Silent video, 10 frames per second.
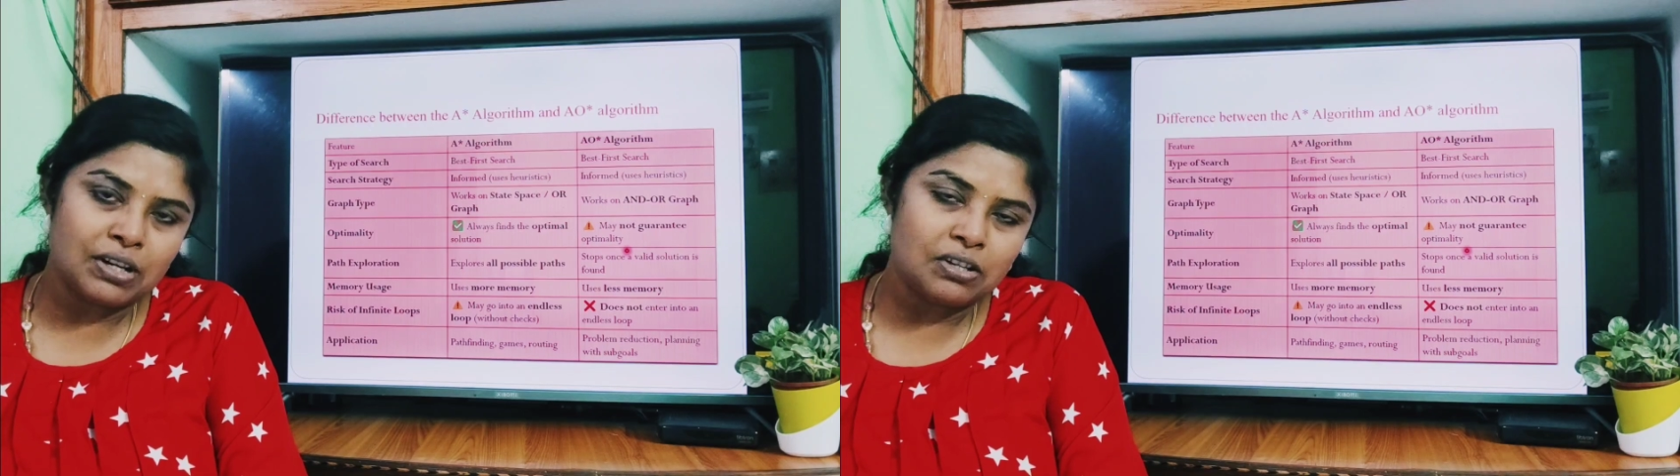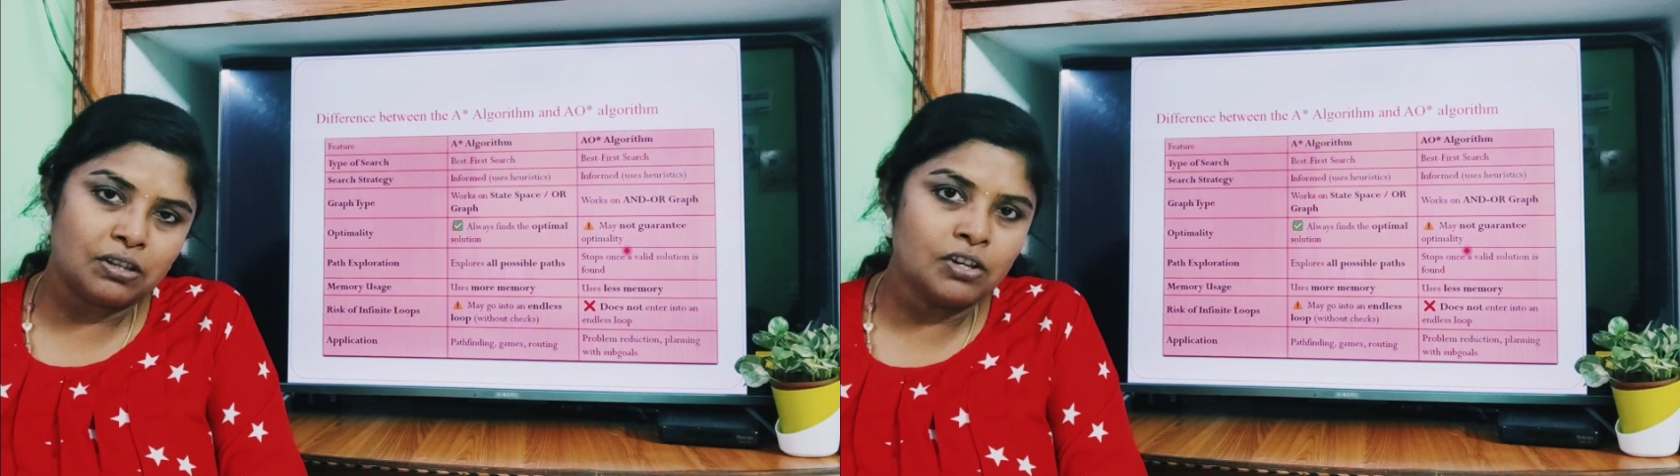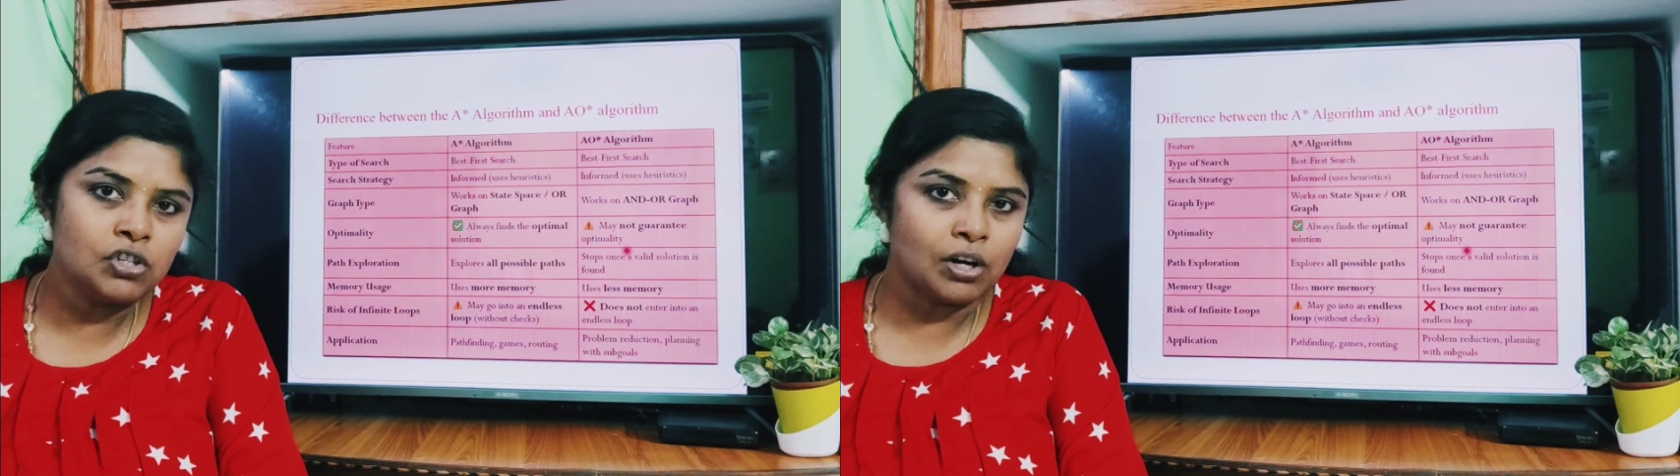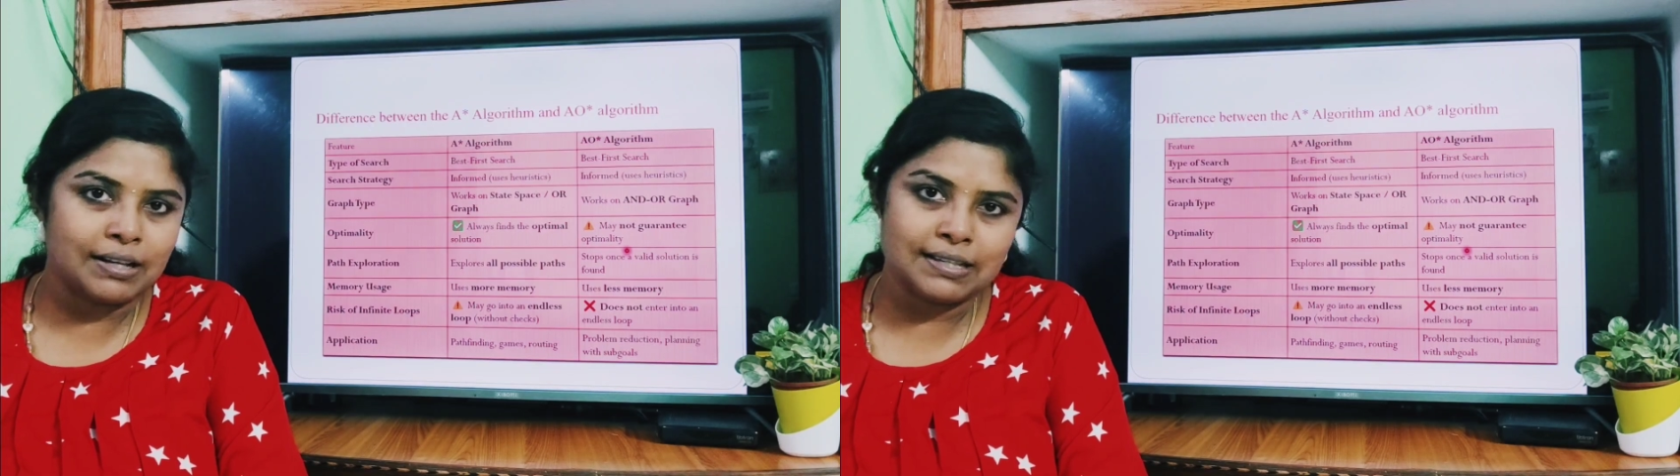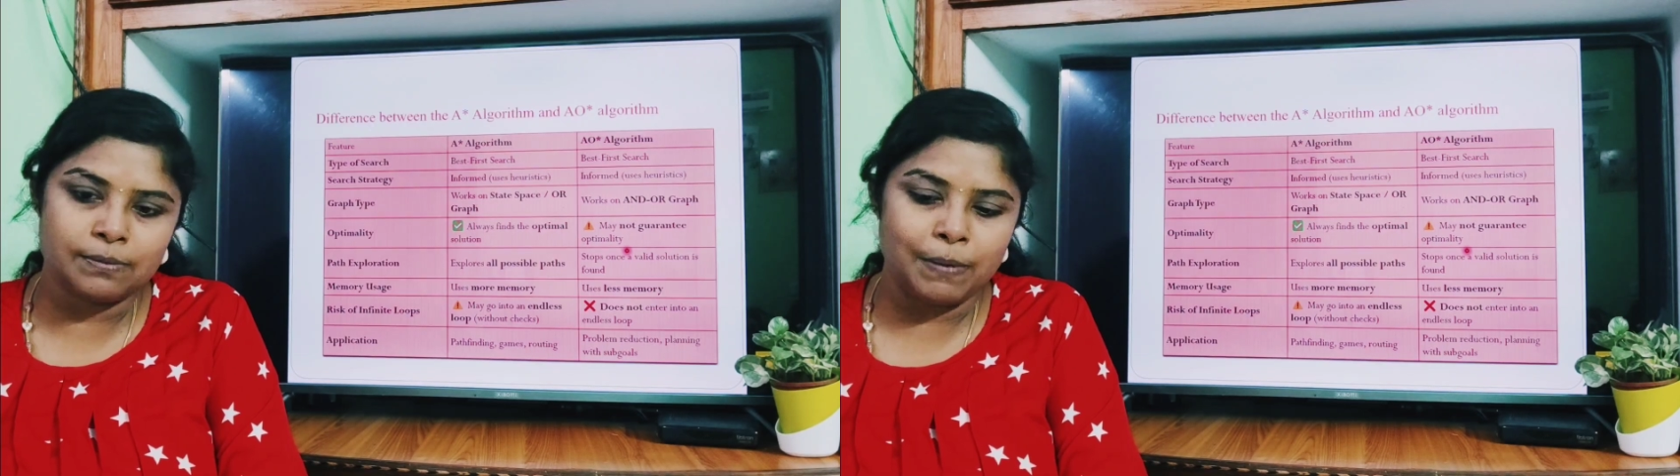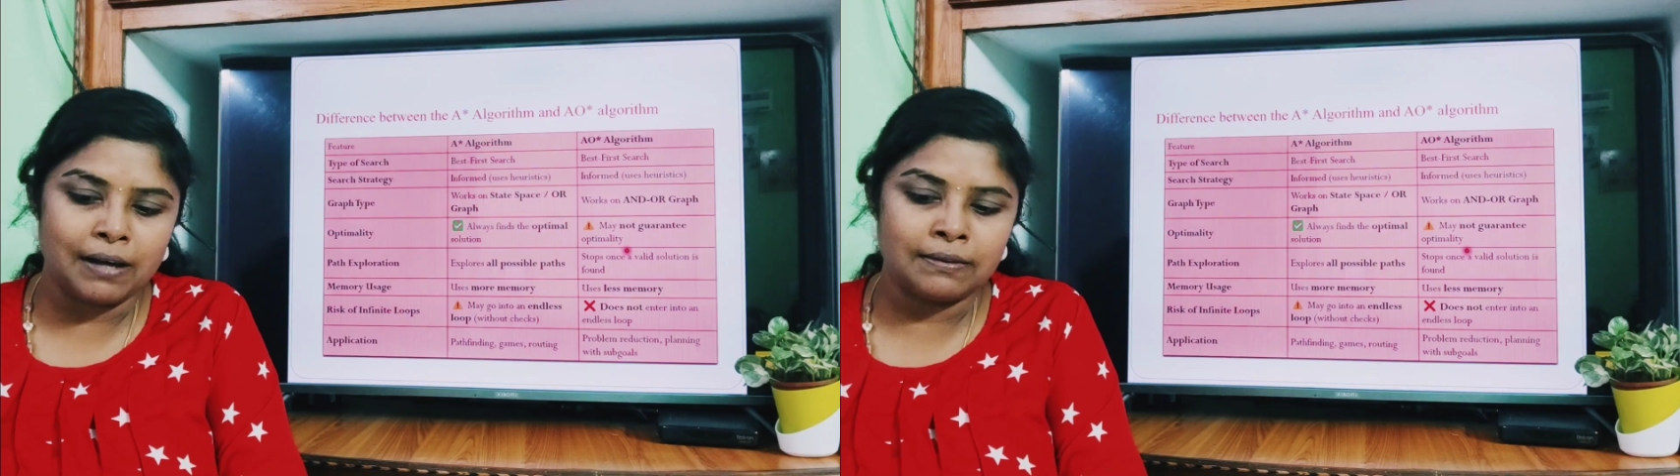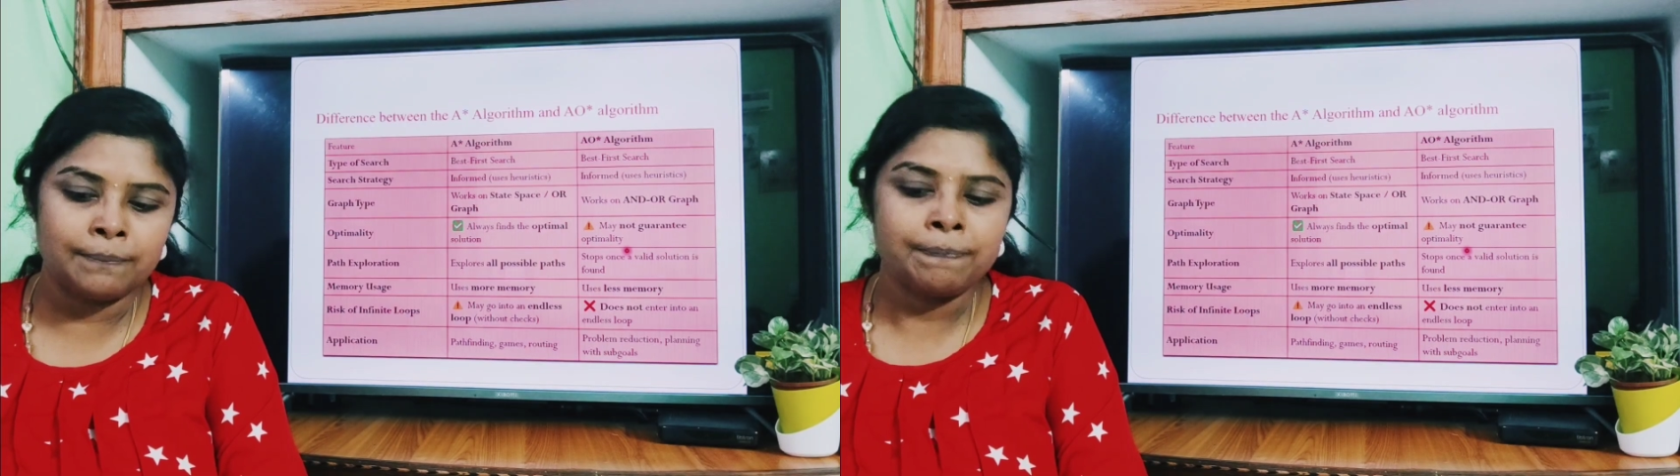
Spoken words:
reach the shortest path.